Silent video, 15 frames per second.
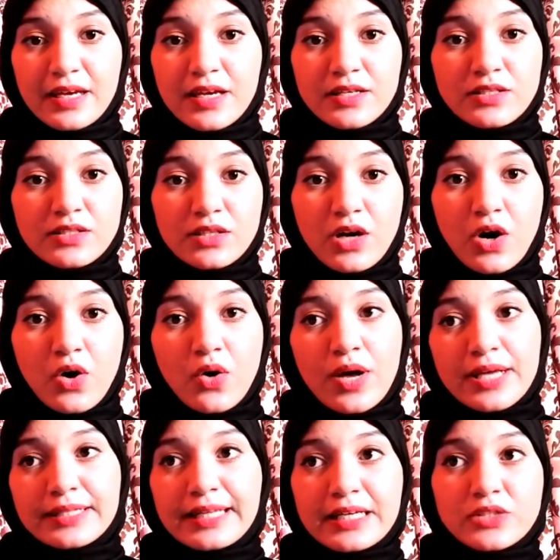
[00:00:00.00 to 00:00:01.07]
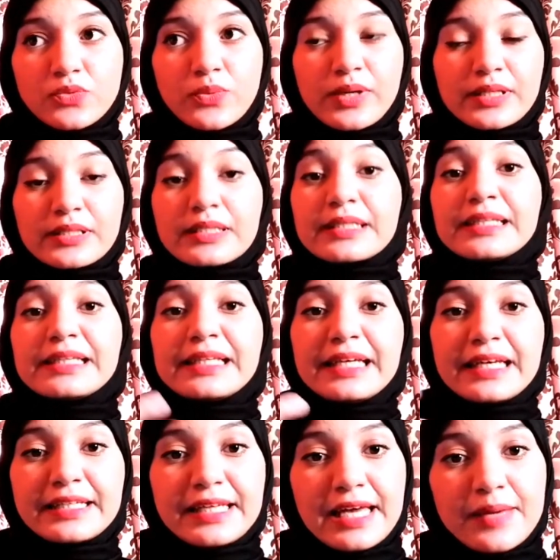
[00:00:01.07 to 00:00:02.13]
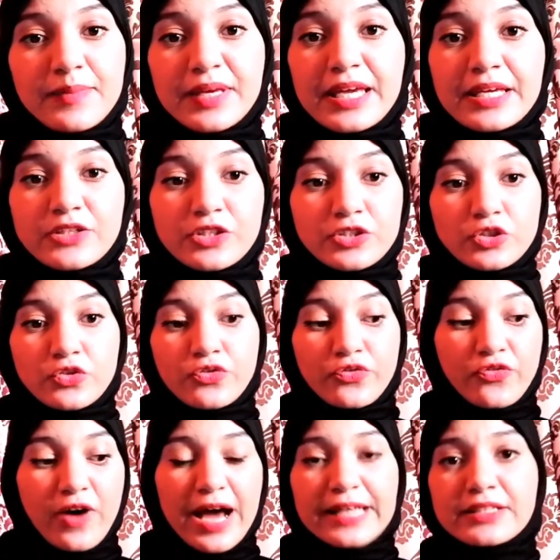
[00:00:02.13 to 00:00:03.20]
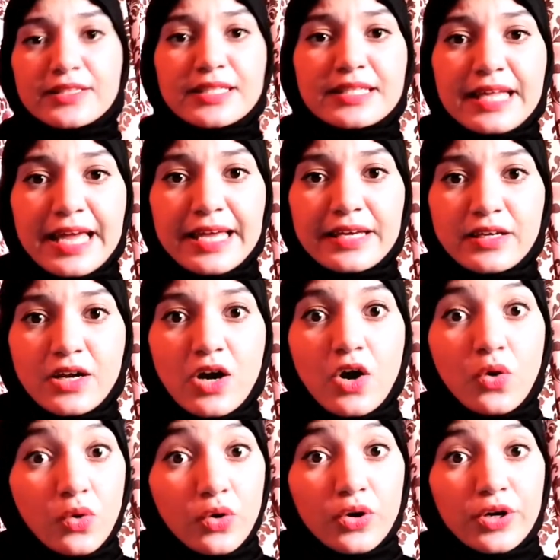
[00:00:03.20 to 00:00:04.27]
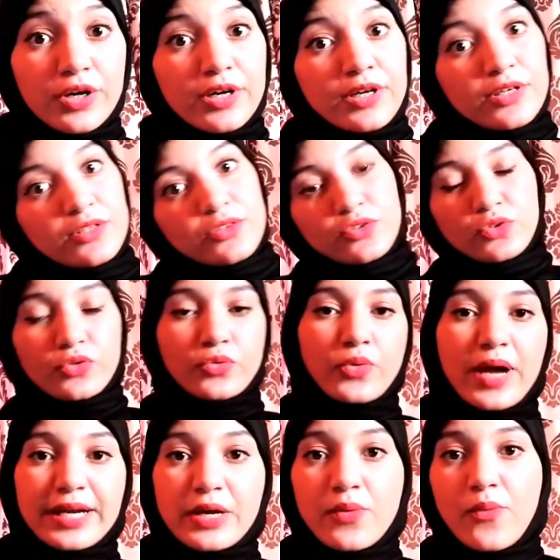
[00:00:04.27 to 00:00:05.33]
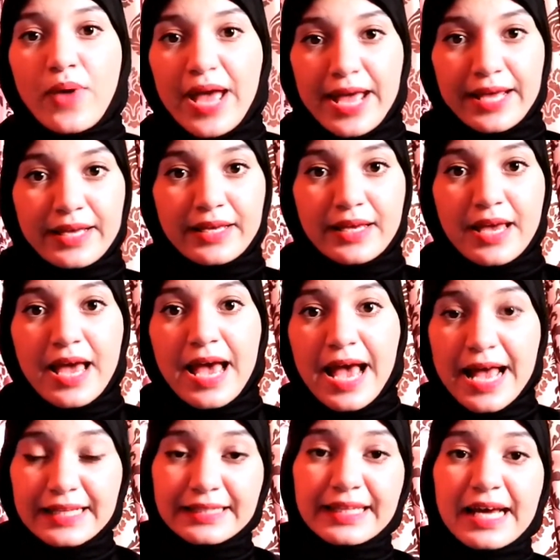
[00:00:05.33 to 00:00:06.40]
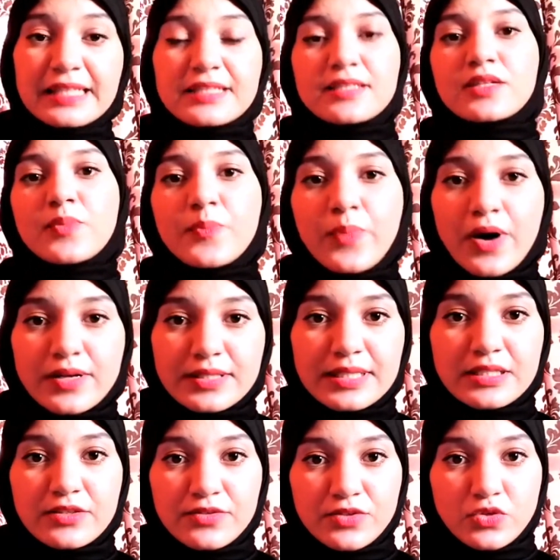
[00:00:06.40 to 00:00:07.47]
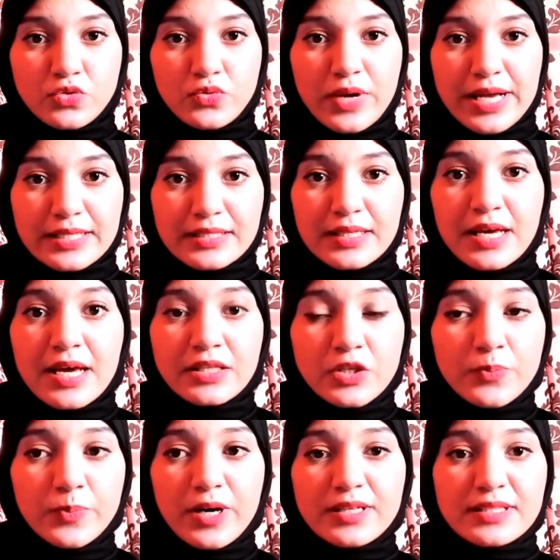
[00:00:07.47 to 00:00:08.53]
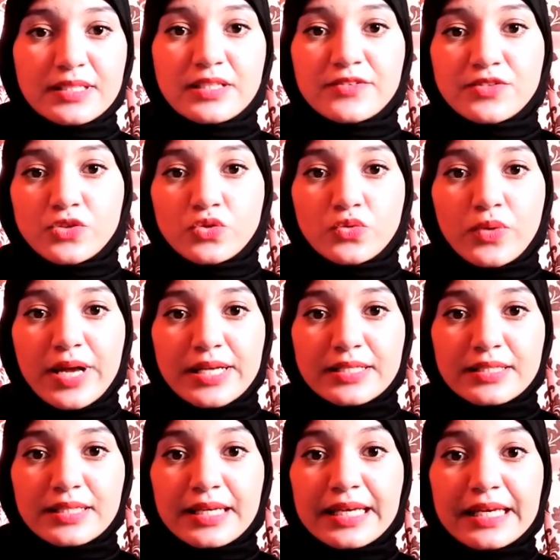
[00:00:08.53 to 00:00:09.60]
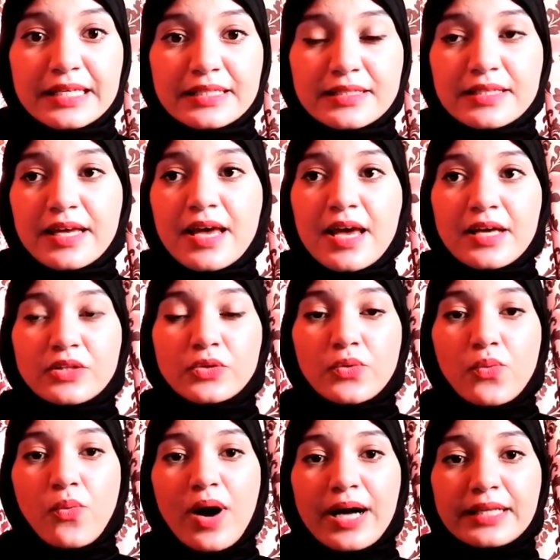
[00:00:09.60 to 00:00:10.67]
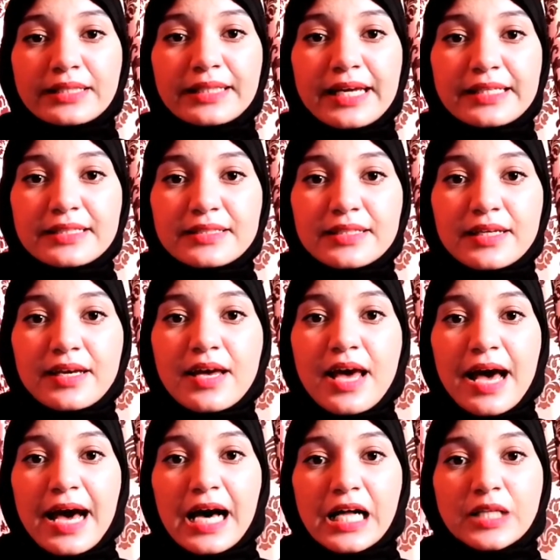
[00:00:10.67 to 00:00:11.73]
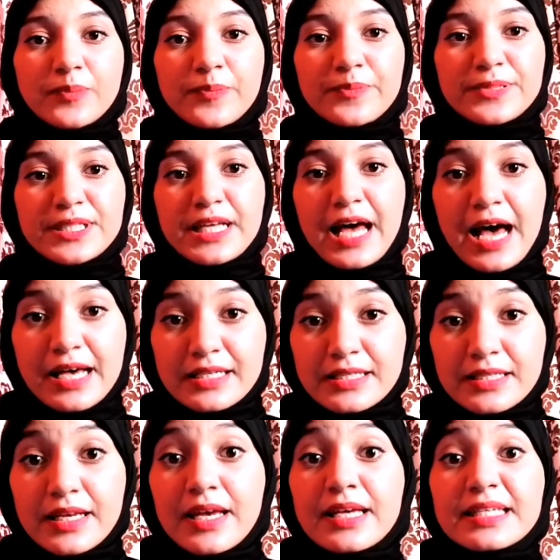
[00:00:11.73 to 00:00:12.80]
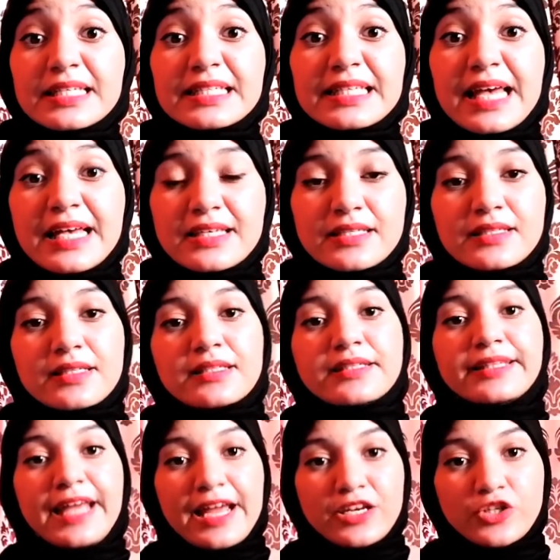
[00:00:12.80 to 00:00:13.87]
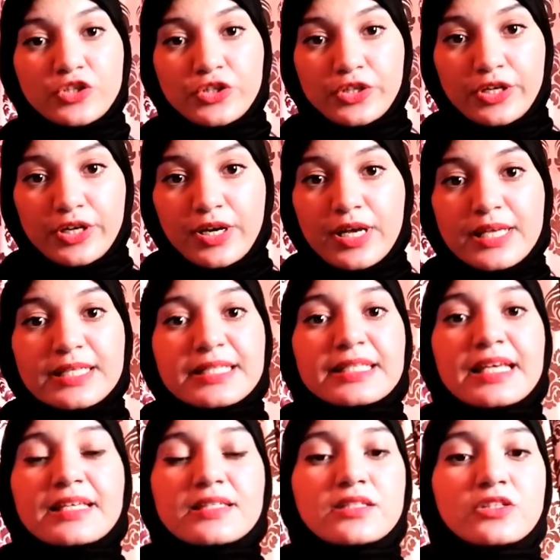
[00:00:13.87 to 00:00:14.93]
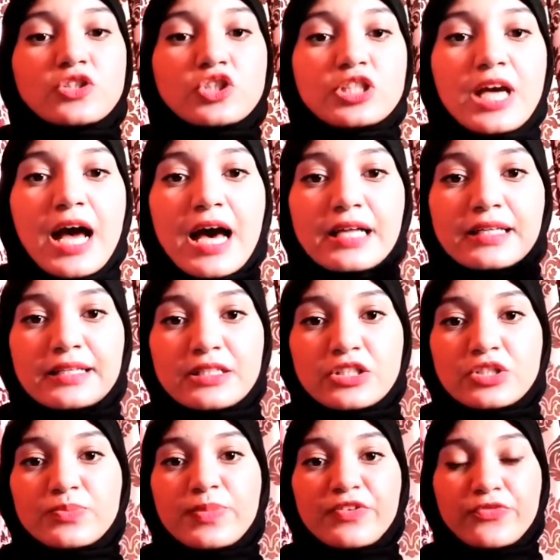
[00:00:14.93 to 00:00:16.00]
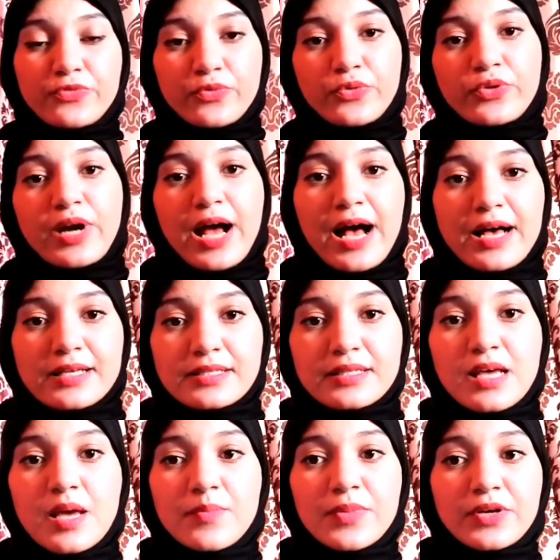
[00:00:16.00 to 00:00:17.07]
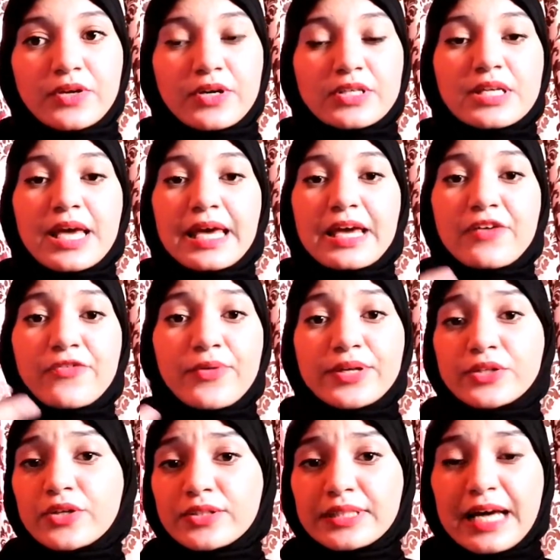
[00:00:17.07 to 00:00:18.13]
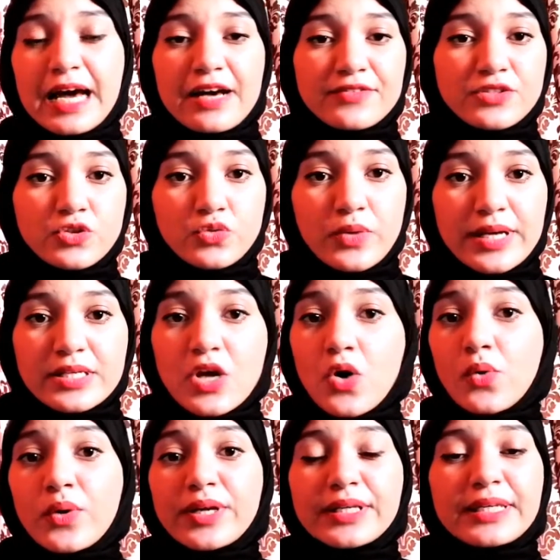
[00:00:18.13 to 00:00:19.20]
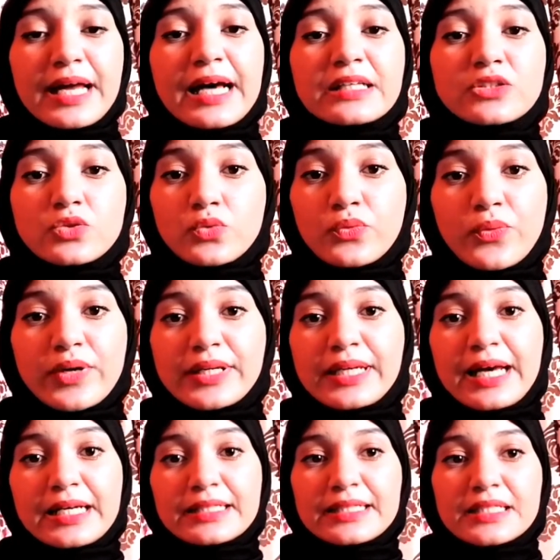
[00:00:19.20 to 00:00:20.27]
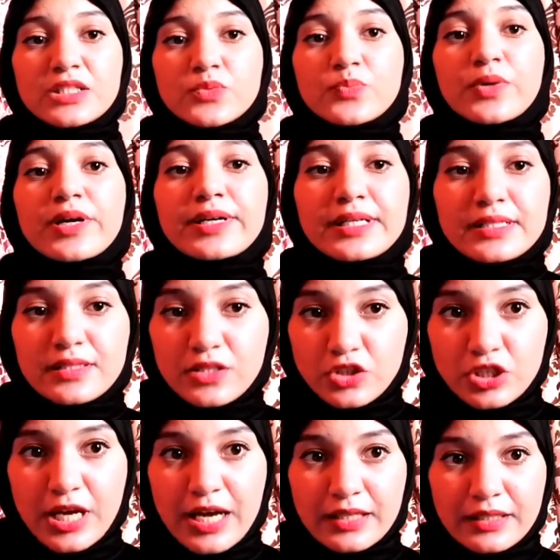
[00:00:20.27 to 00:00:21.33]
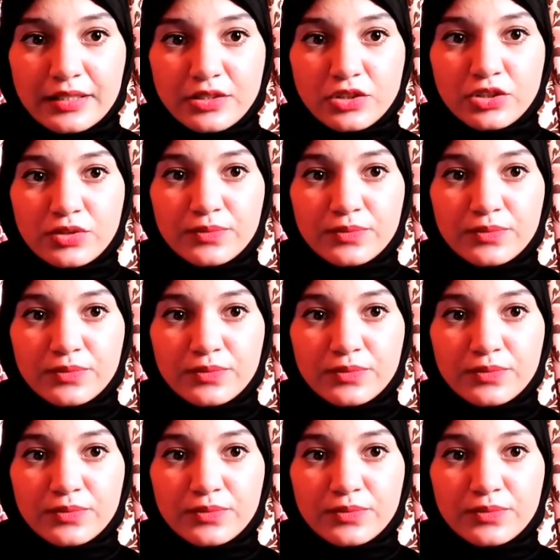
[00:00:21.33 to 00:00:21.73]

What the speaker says: So that will lead him either to fight the snake or to run away. And that's the positive stress. The positive stress is the one that helps us sense the danger, sense the challenge before us. Because if we don't have stress, we'll not experience the challenge.